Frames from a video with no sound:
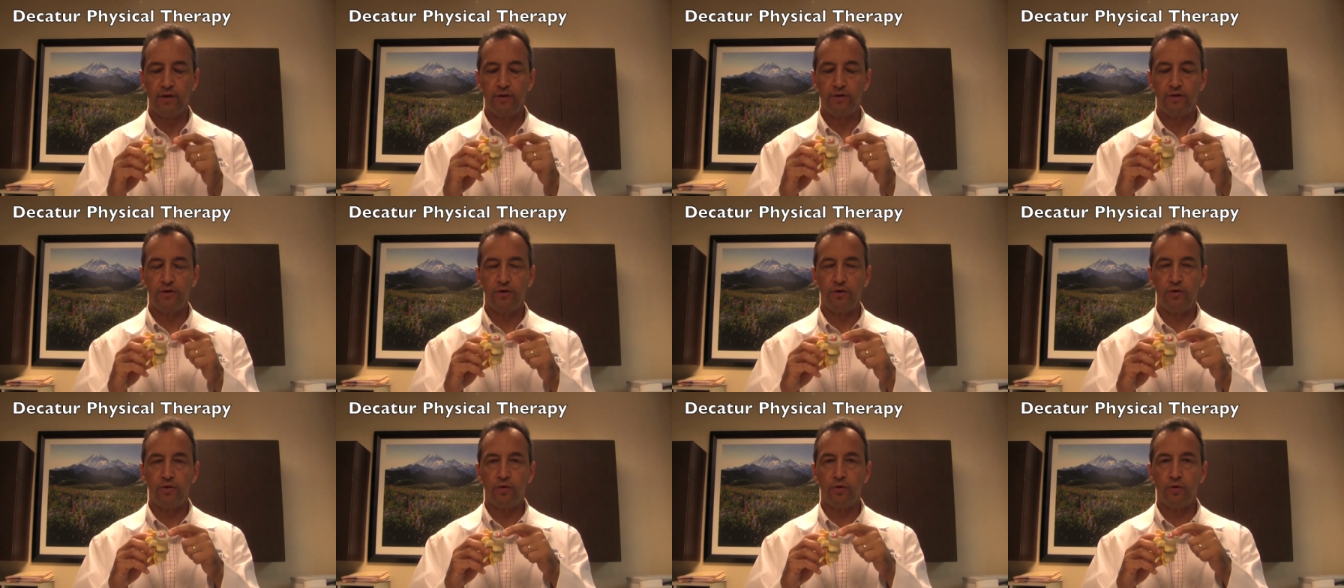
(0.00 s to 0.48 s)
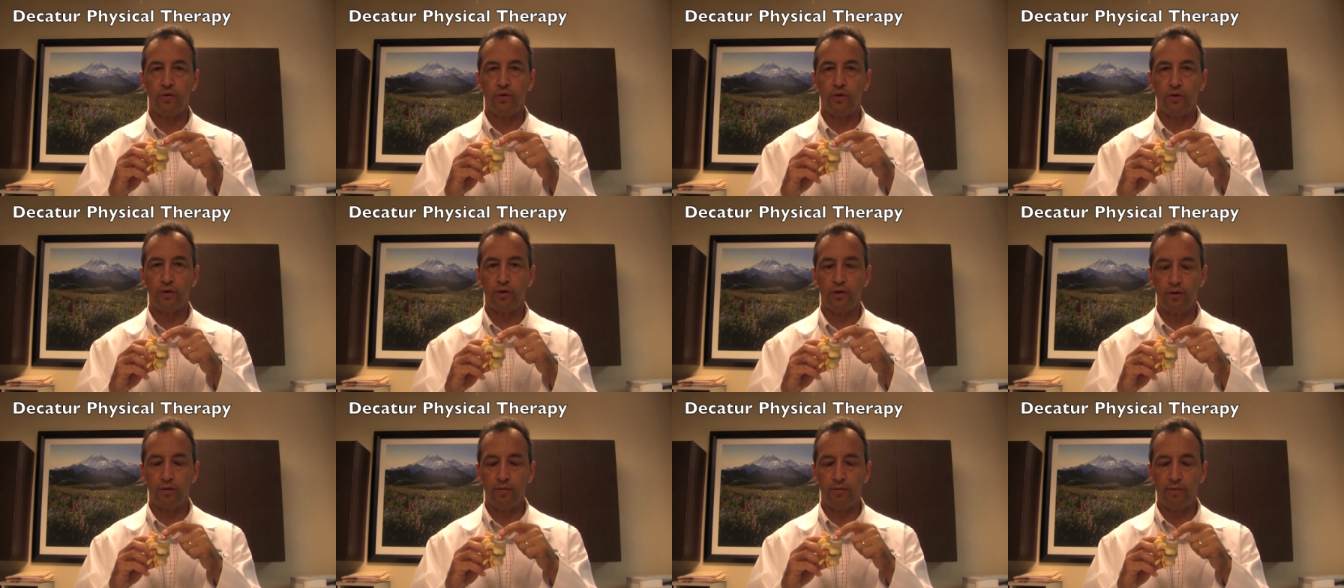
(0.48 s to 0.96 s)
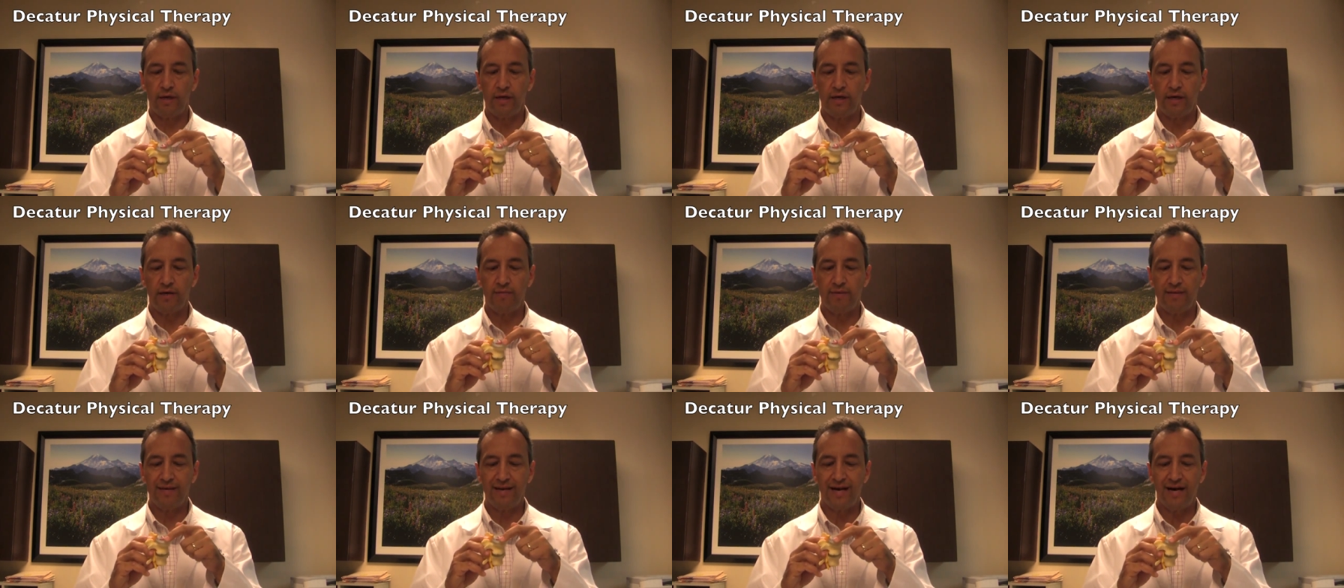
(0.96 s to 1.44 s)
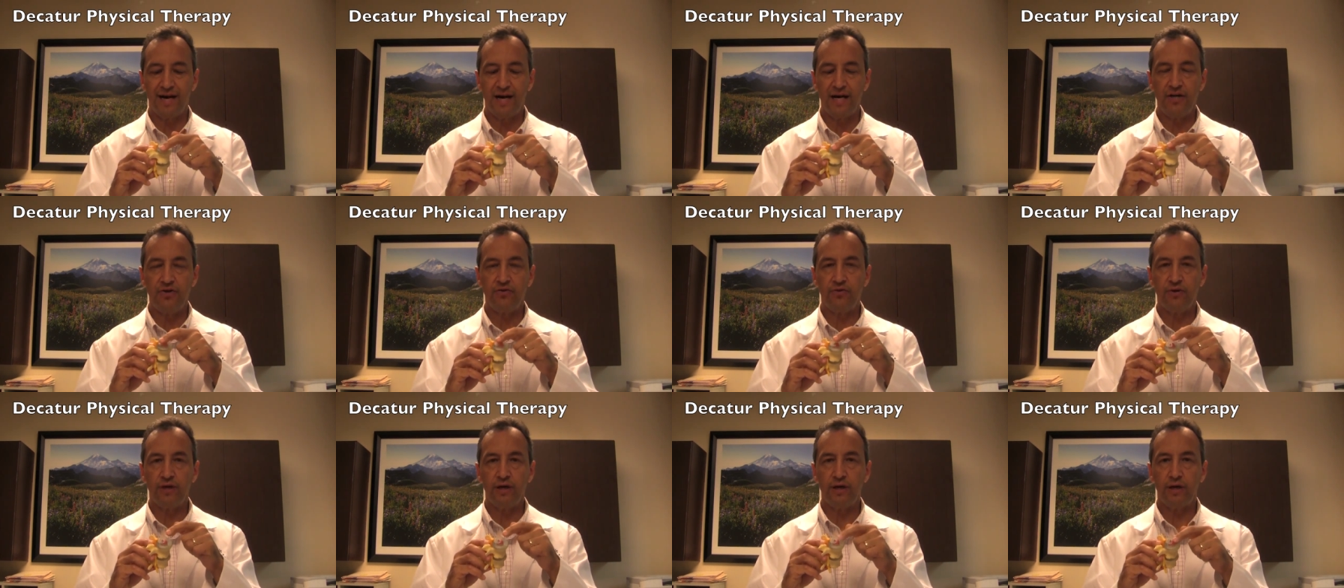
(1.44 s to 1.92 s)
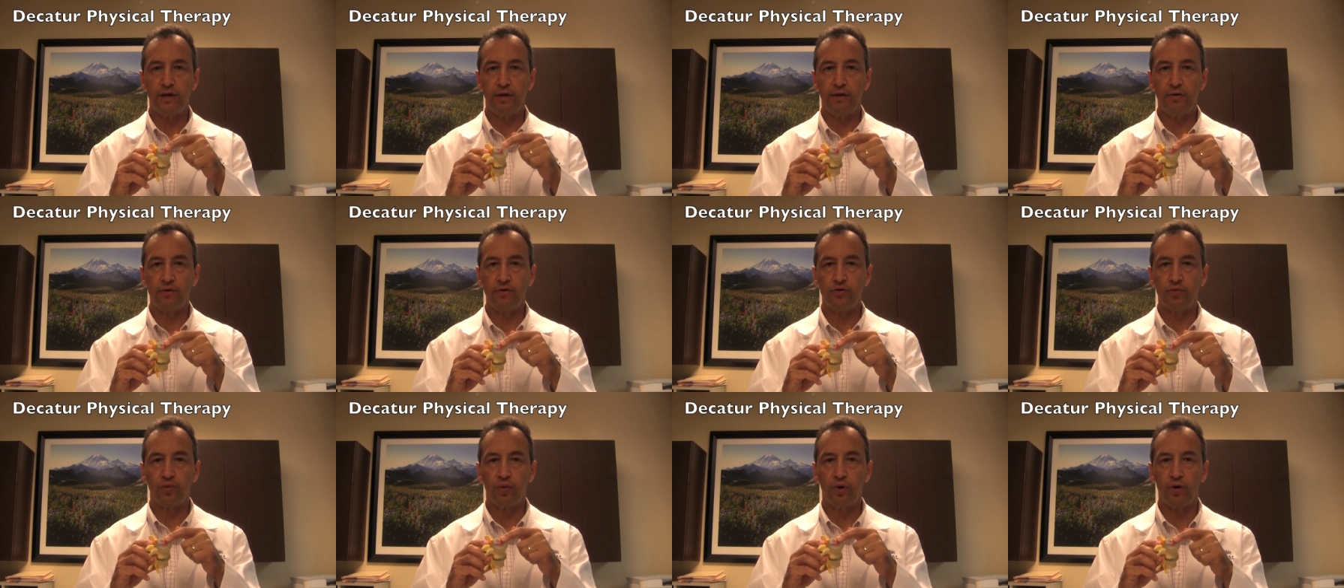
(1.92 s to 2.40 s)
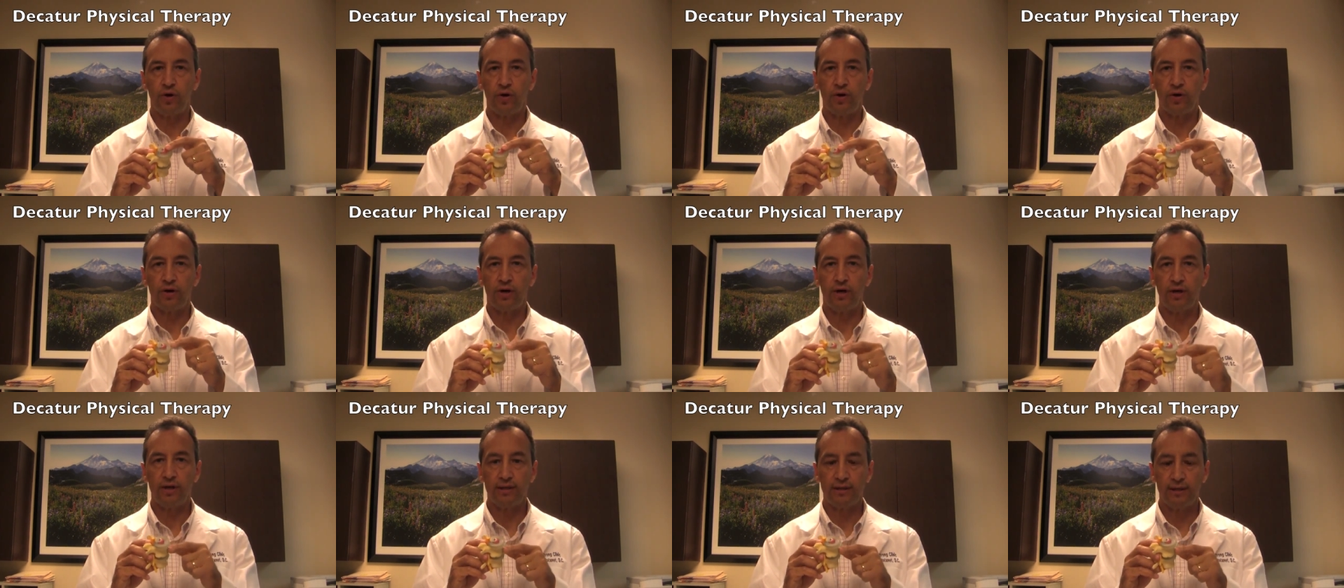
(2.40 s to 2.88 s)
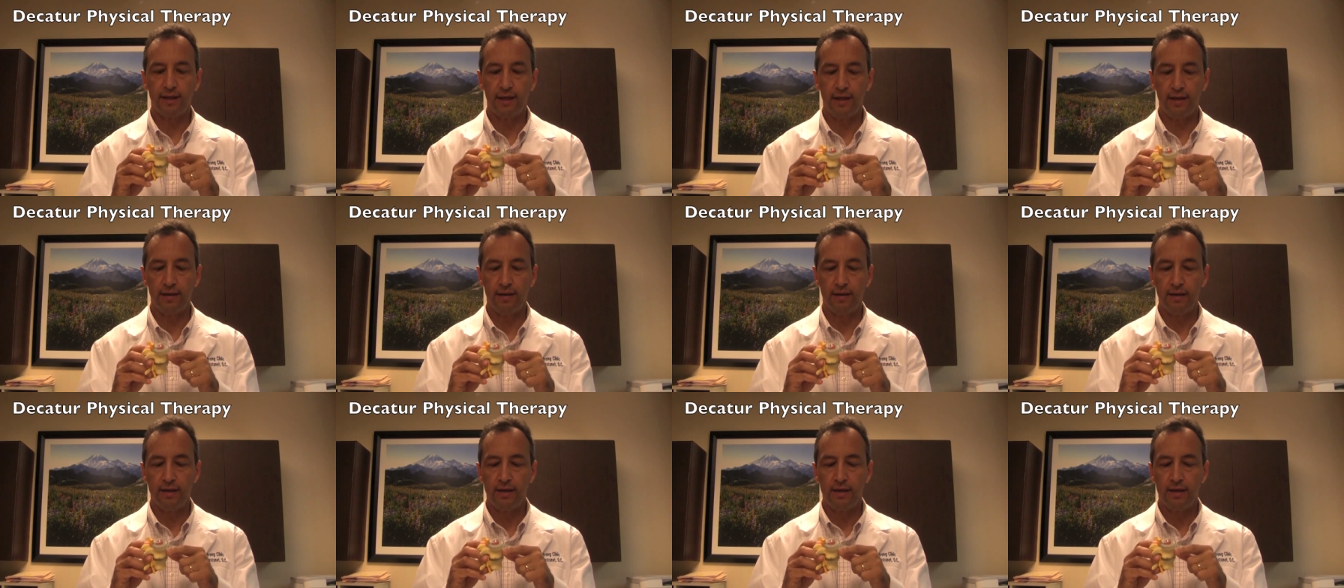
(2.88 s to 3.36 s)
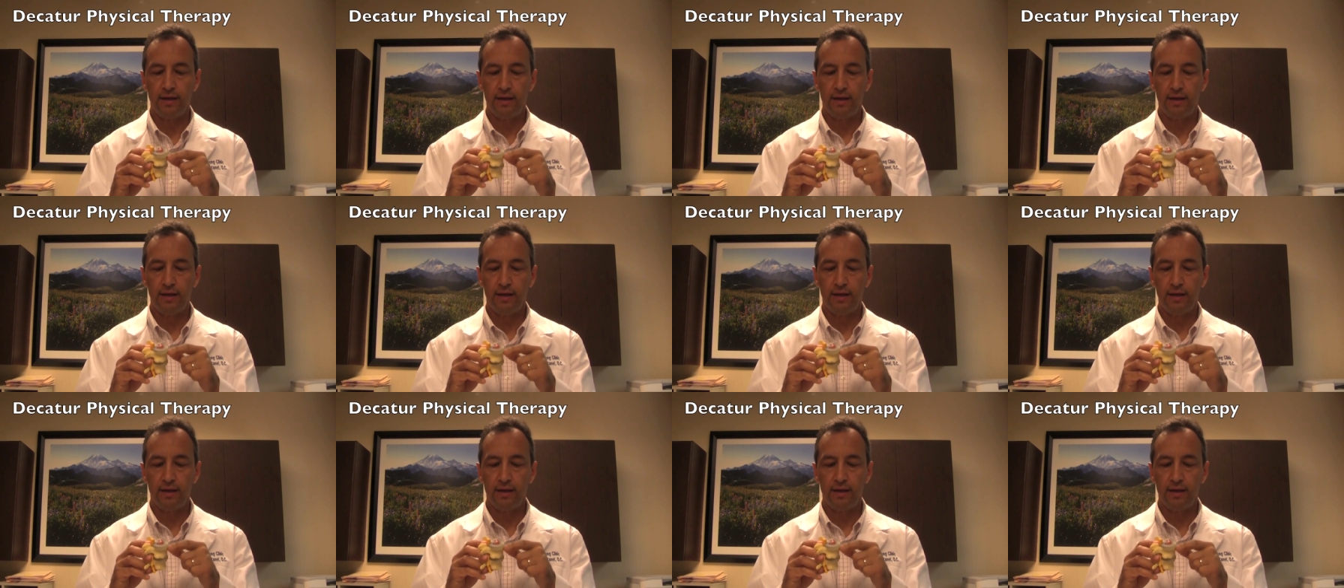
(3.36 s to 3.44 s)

to become dehydrated, lose water content,